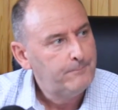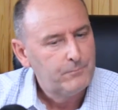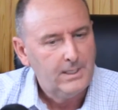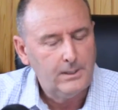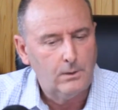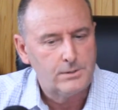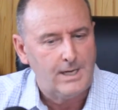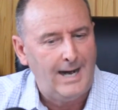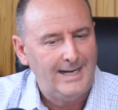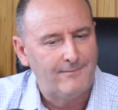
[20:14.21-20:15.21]
He goes,
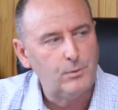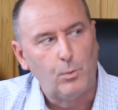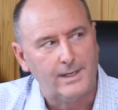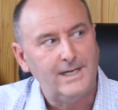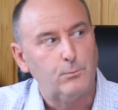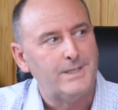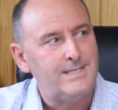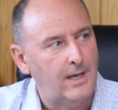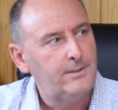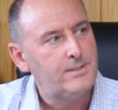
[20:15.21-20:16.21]
I have to work in
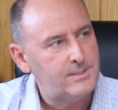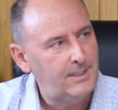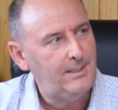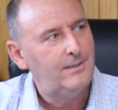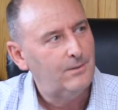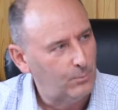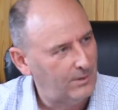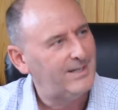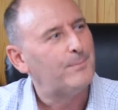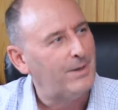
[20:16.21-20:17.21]
redundancy
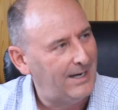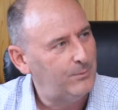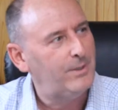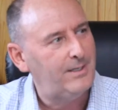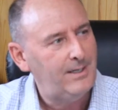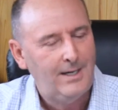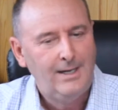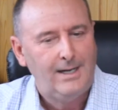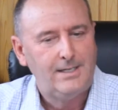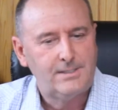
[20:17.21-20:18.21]
work at Pratt & Whitney.
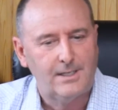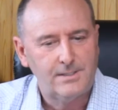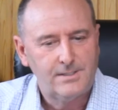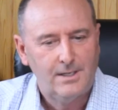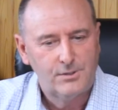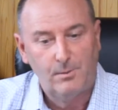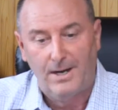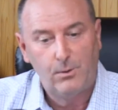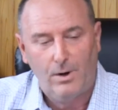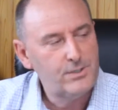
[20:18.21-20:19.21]
He says, so my
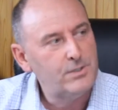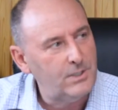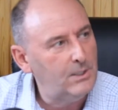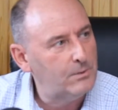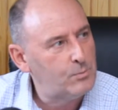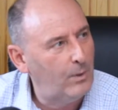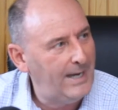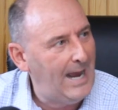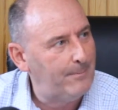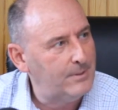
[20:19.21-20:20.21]
question to you is, what
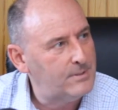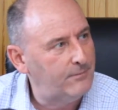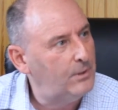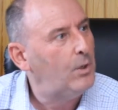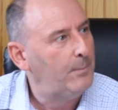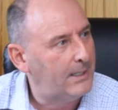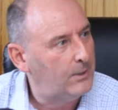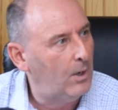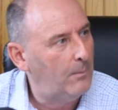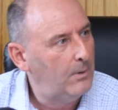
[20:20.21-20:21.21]
happens if you don't make it
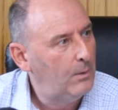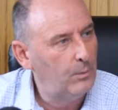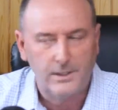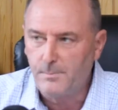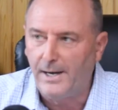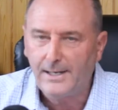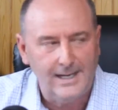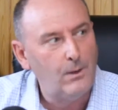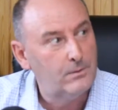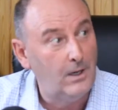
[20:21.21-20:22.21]
home? Where does my
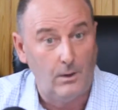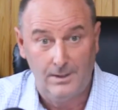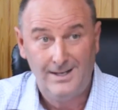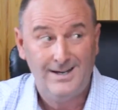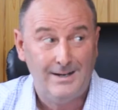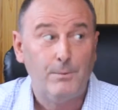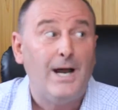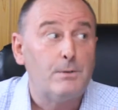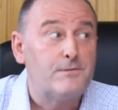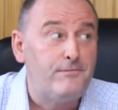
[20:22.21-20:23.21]
account go? When I
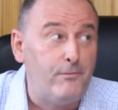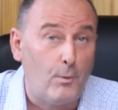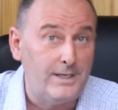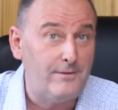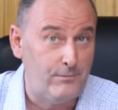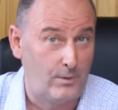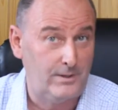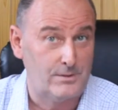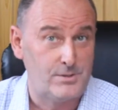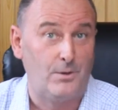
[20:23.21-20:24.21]
was 44
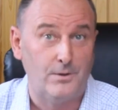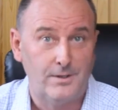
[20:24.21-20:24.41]
years old.